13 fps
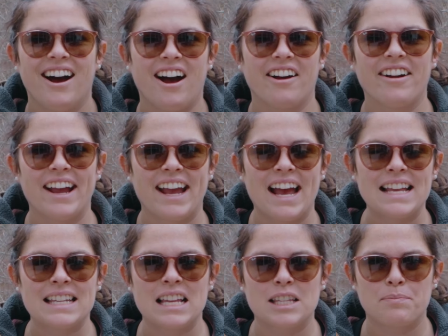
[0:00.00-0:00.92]
All right,
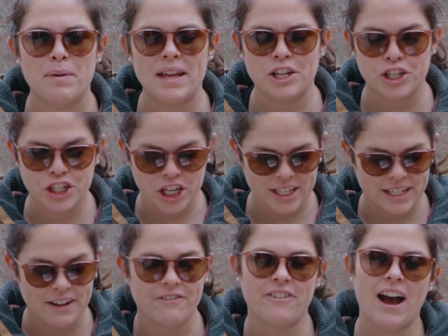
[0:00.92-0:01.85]
guys, it's been
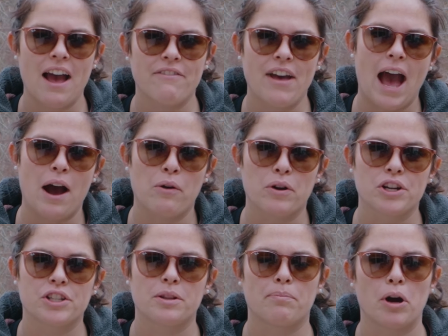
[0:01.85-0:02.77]
just at 5
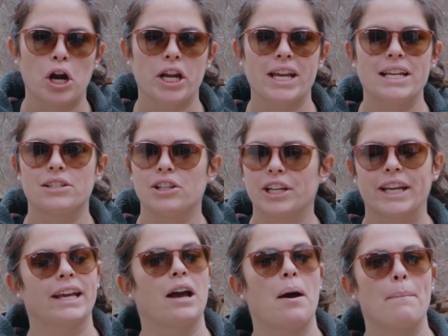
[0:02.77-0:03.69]
hours. The bark is
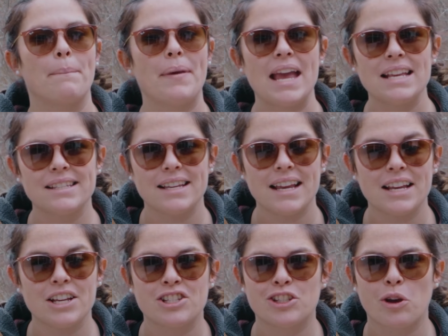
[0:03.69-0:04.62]
looking
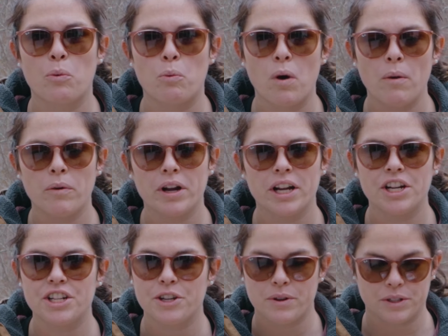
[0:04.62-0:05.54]
amazing. So what we're gonna
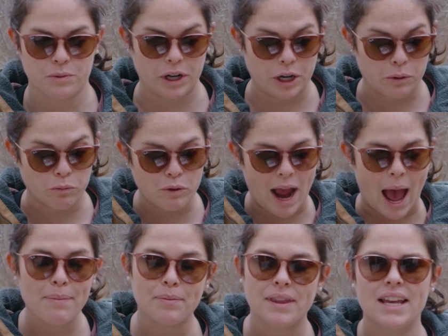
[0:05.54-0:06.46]
do is we're gonna
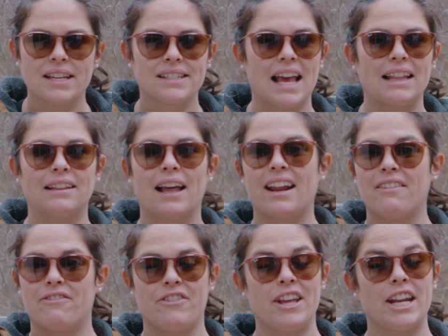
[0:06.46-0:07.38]
wrap this and let
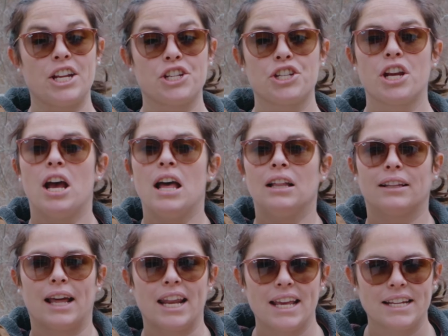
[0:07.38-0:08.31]
it finish.
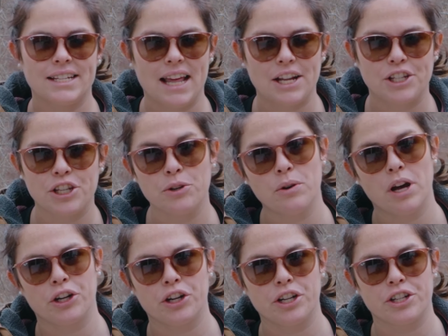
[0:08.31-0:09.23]
Let it get to that
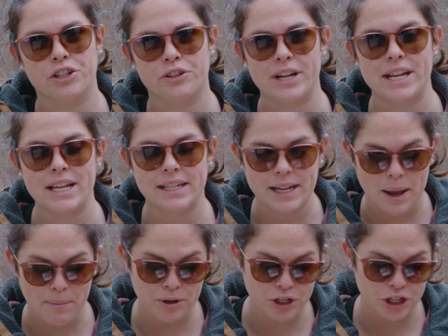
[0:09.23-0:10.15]
200-degree
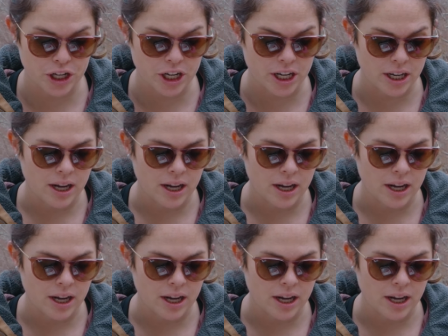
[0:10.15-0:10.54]
temperature.